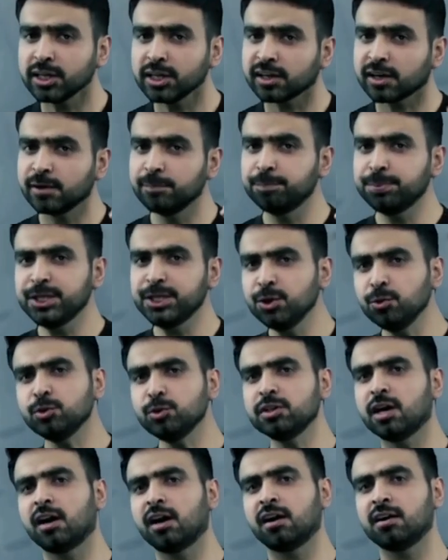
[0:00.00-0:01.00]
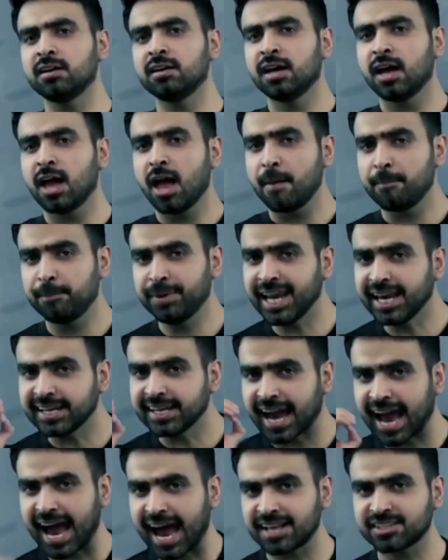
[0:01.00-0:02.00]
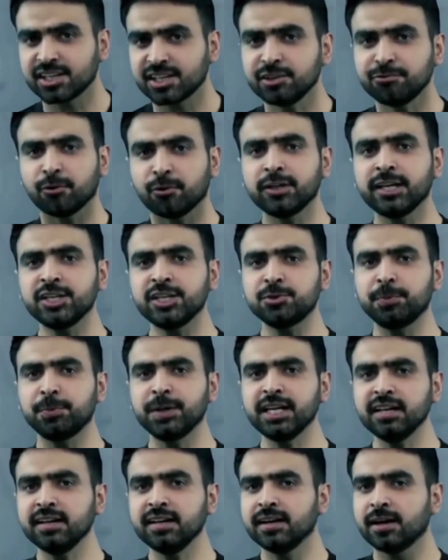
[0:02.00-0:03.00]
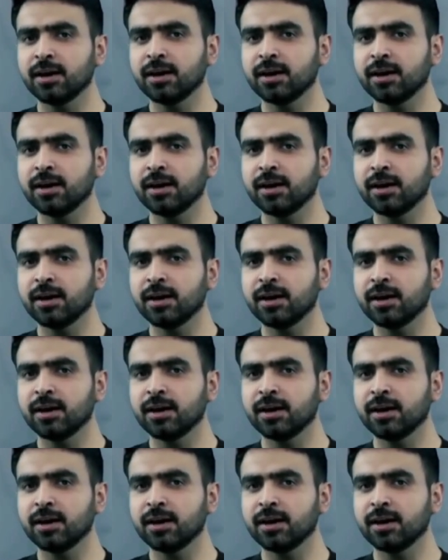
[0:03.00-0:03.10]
computer be an asset for HP